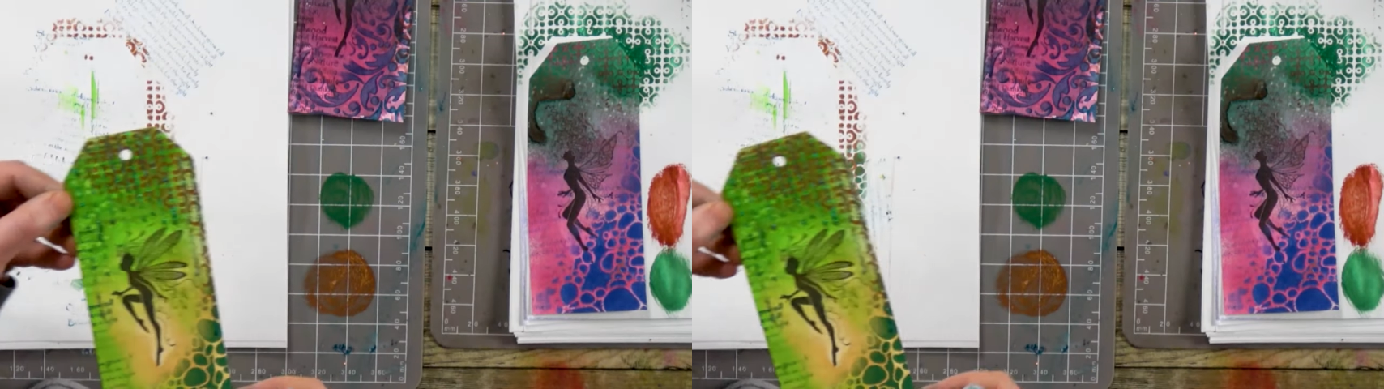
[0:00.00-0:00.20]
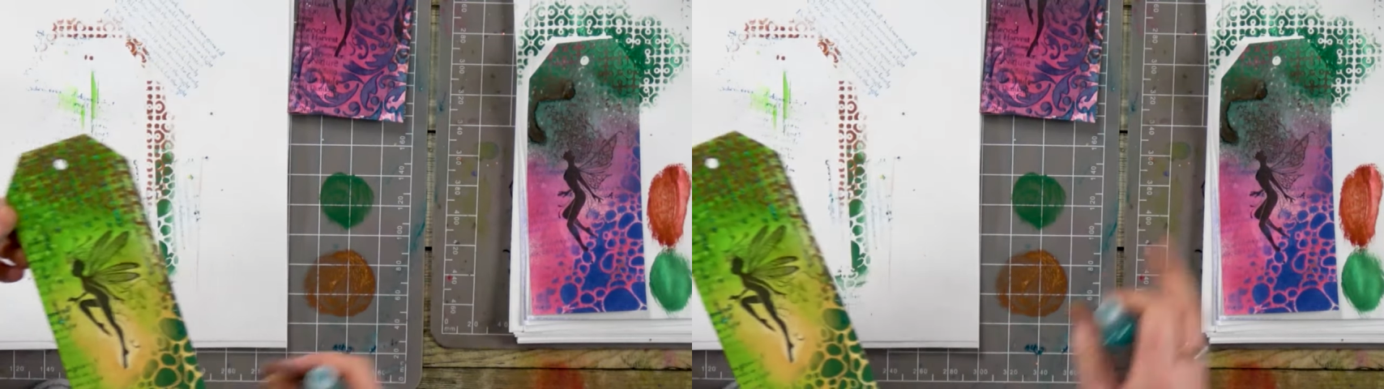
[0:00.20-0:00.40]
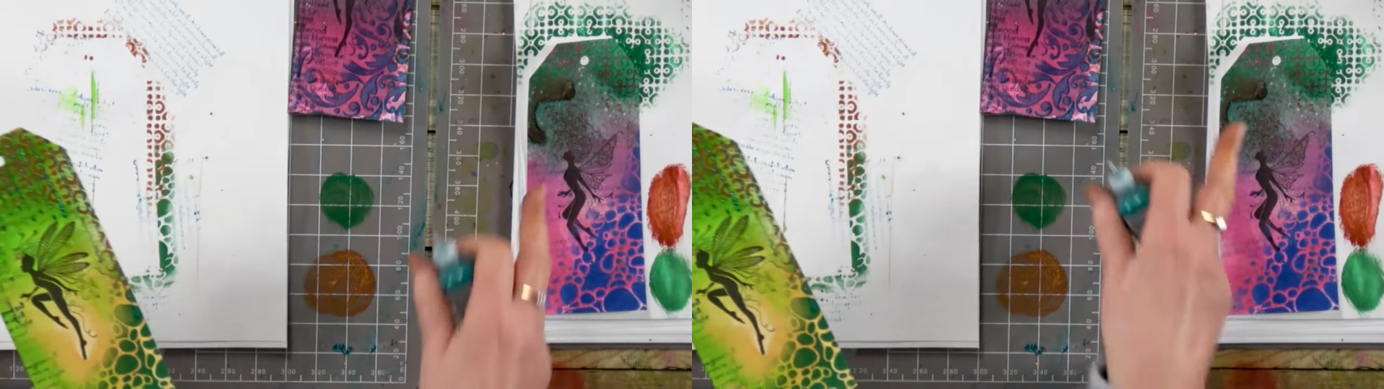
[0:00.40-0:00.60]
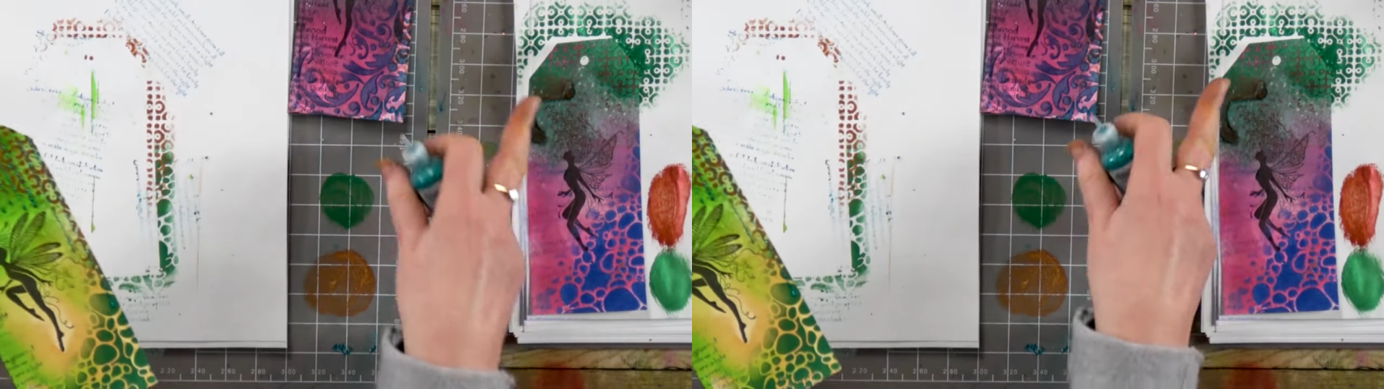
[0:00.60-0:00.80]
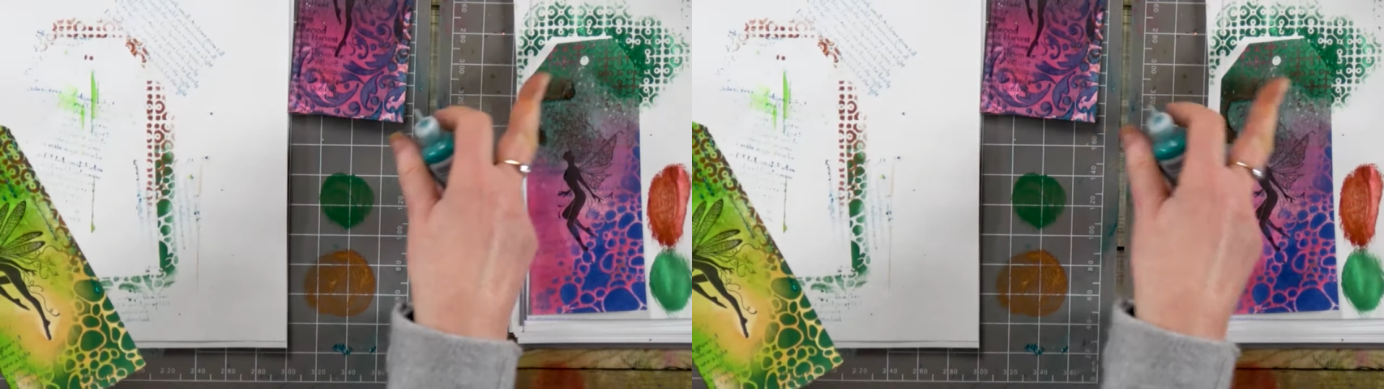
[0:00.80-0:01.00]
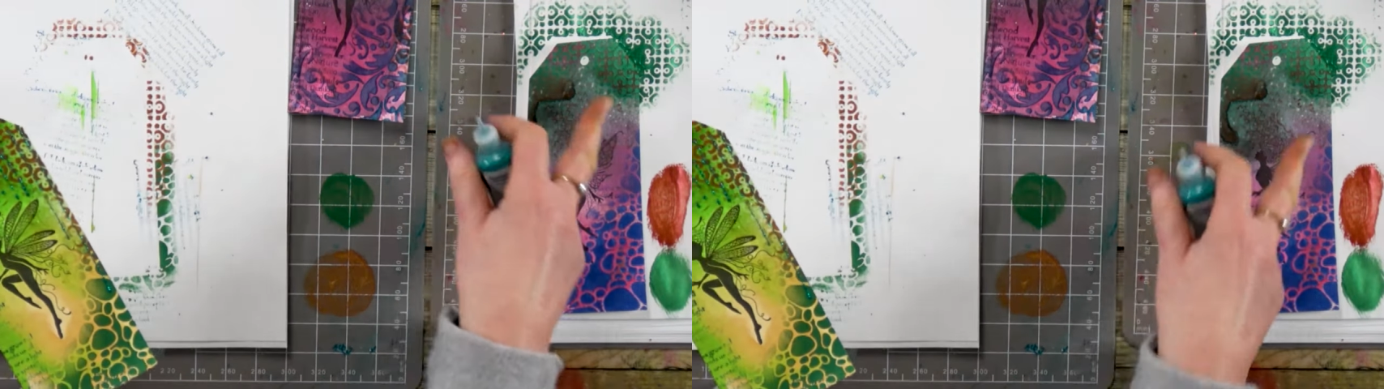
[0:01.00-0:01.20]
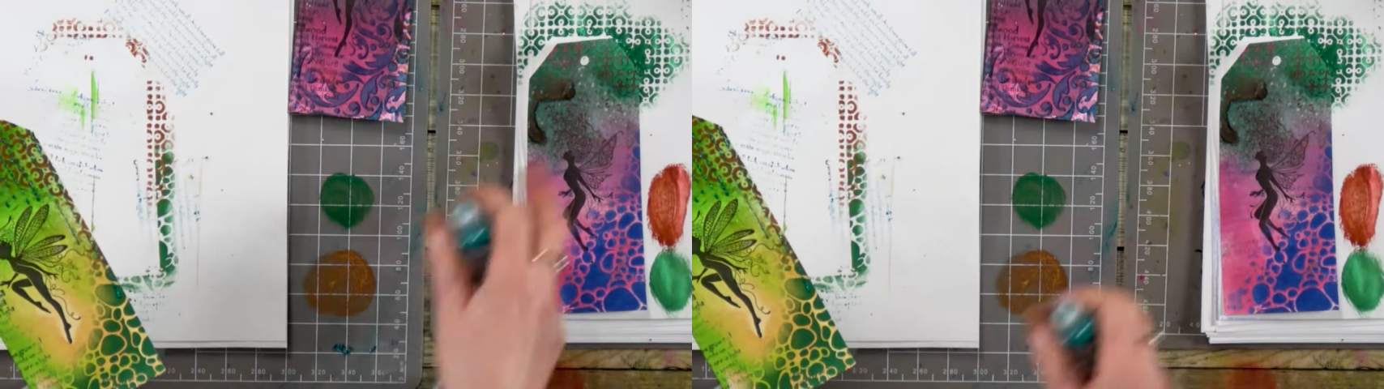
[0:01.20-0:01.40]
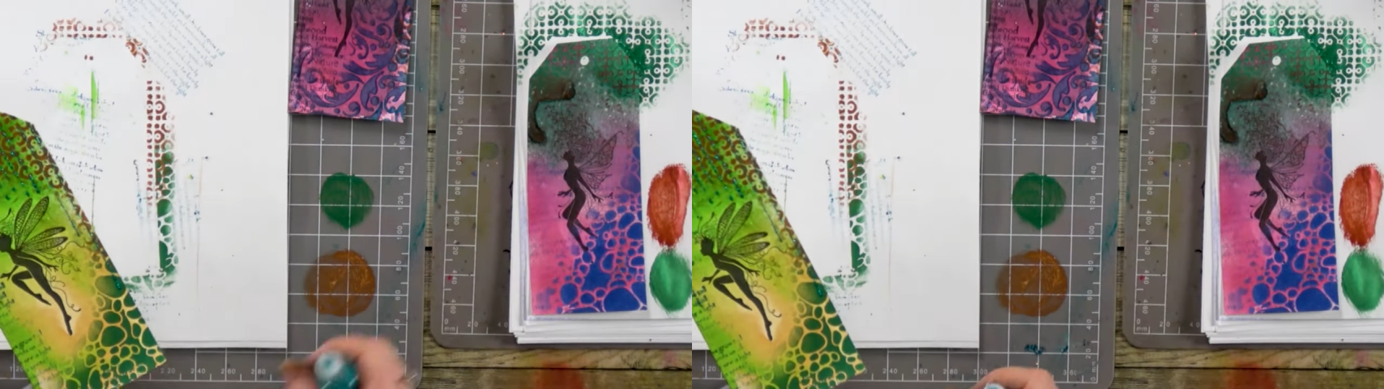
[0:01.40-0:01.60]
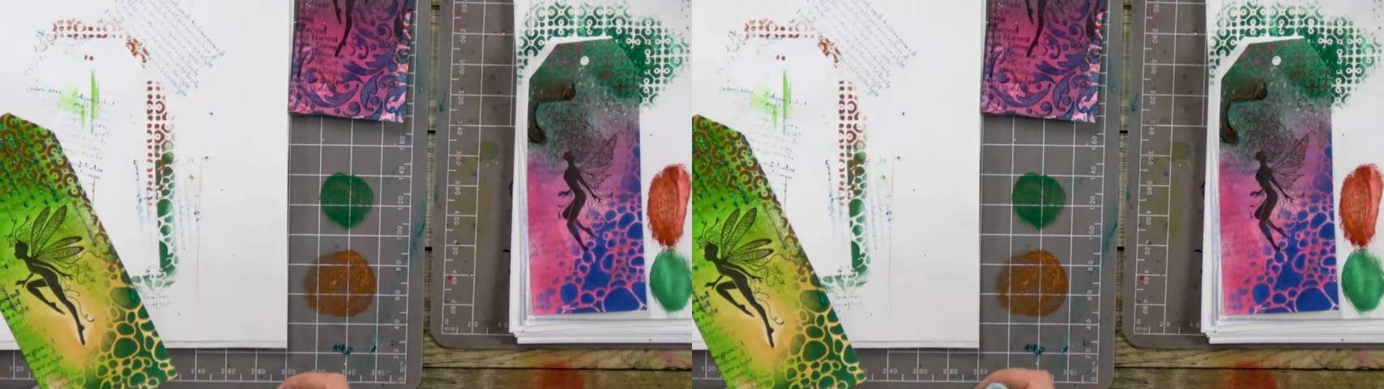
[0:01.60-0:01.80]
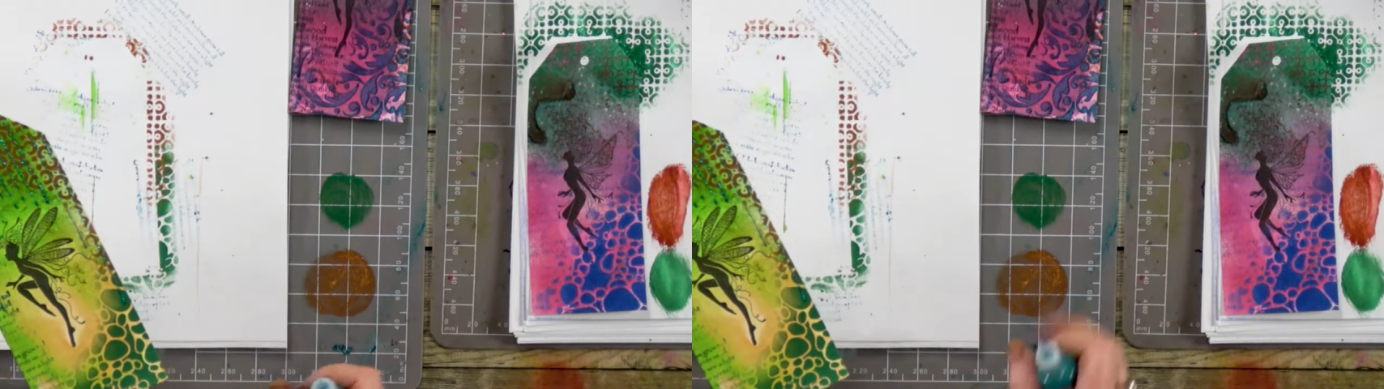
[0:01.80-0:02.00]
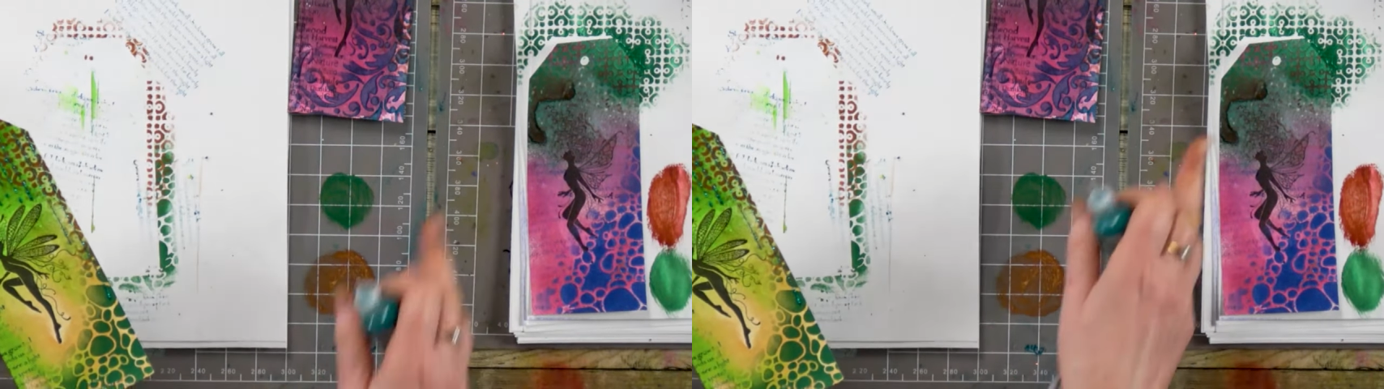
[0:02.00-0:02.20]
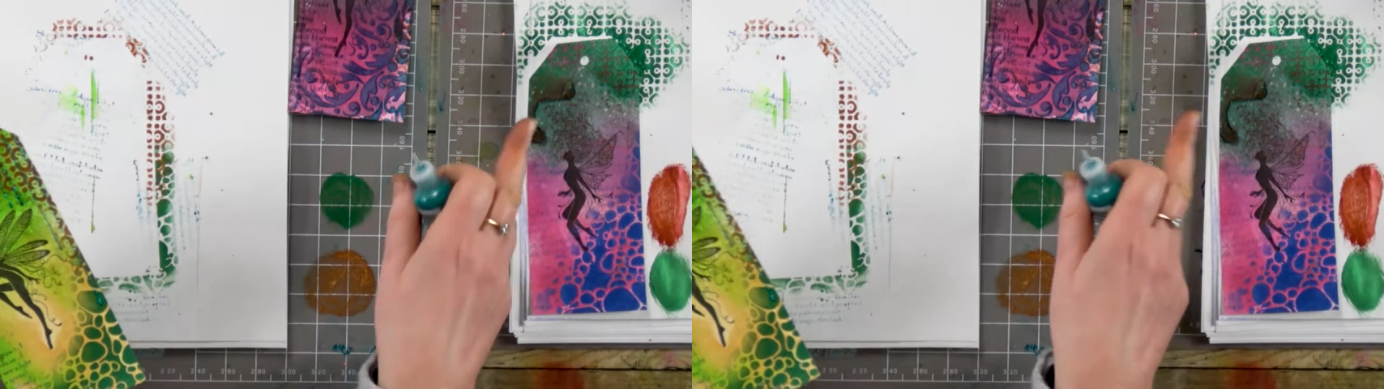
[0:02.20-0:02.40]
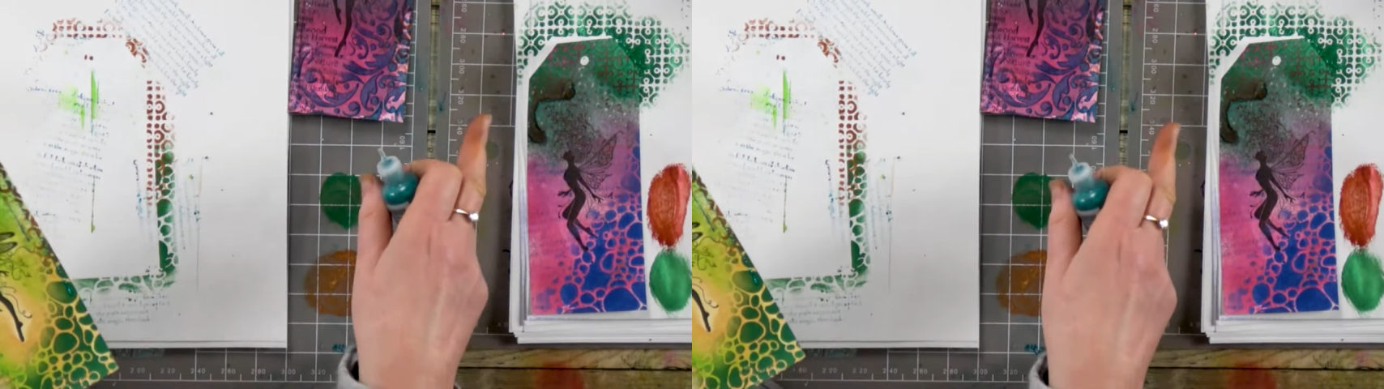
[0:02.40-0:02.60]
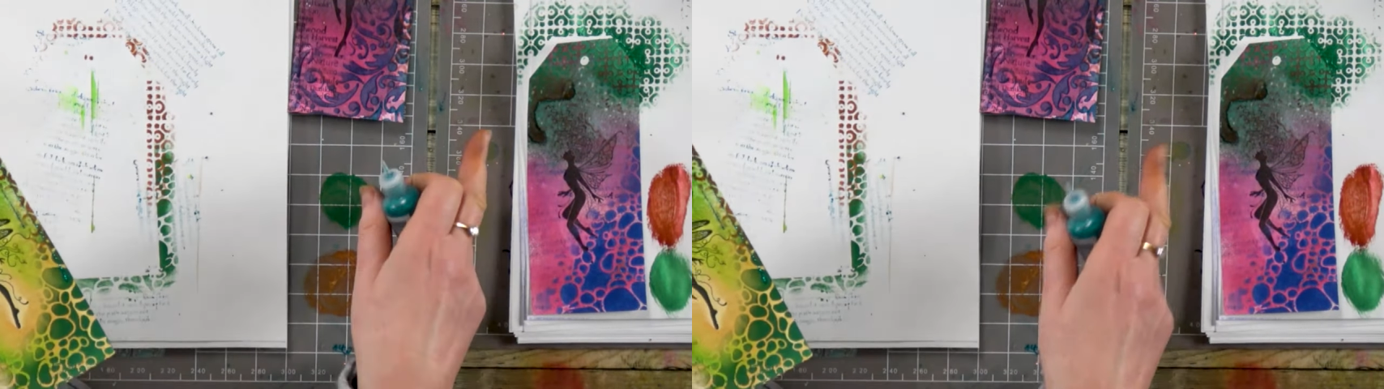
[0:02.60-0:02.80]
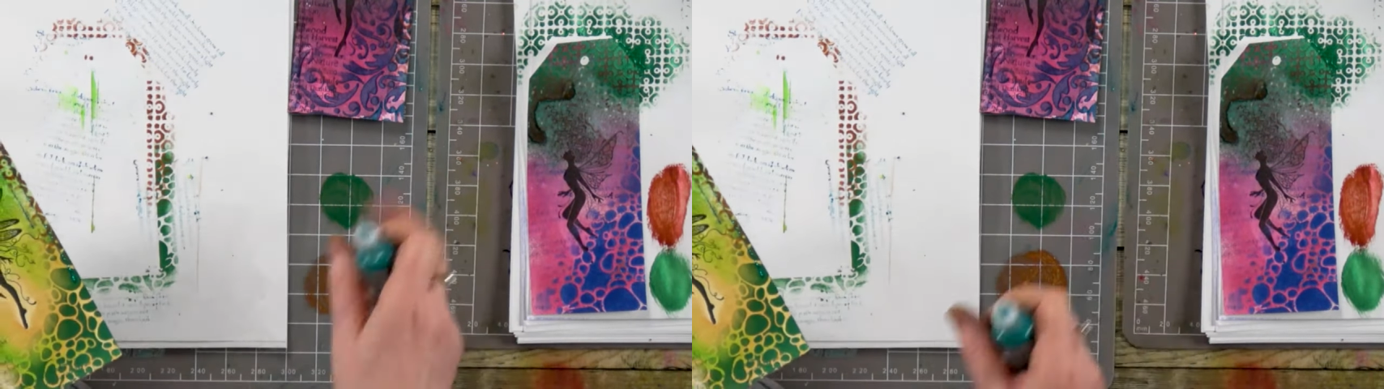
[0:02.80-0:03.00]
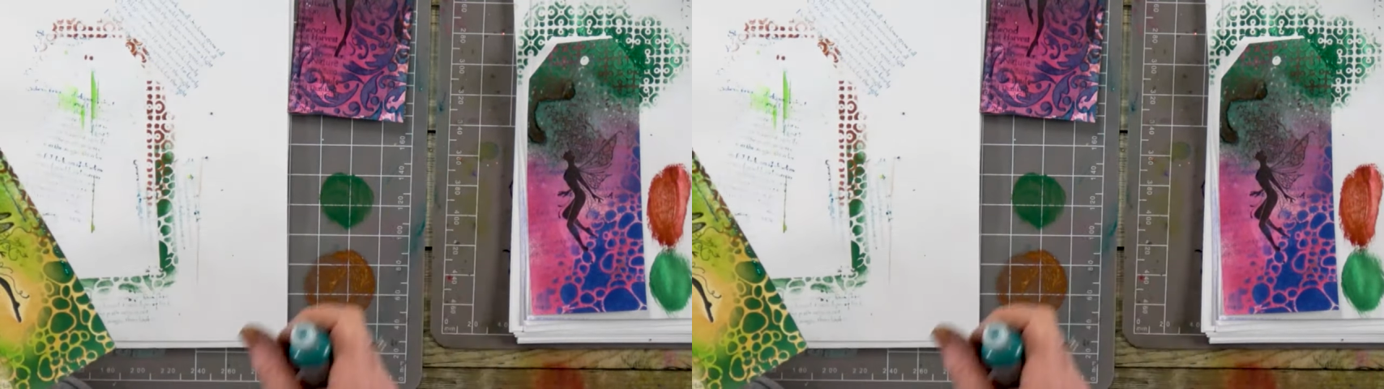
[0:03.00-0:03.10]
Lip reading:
Nobody's mouth can be seen.